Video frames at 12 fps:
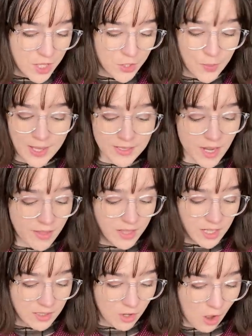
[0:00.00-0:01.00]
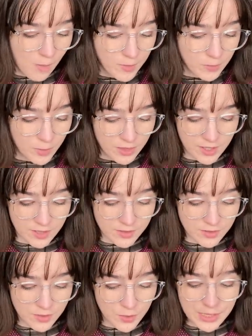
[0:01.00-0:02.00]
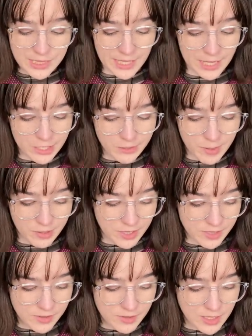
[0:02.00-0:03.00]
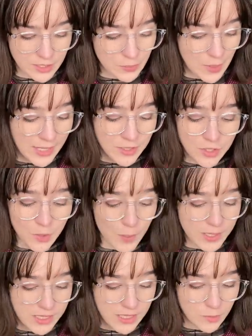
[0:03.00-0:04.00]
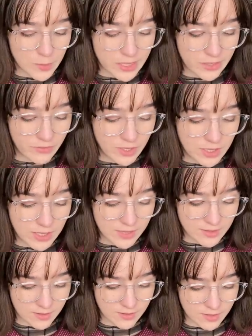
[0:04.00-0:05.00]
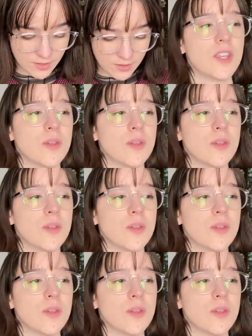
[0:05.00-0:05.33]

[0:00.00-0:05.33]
who had nothing in common with us, who didn't care about us, and who had no idea we even existed.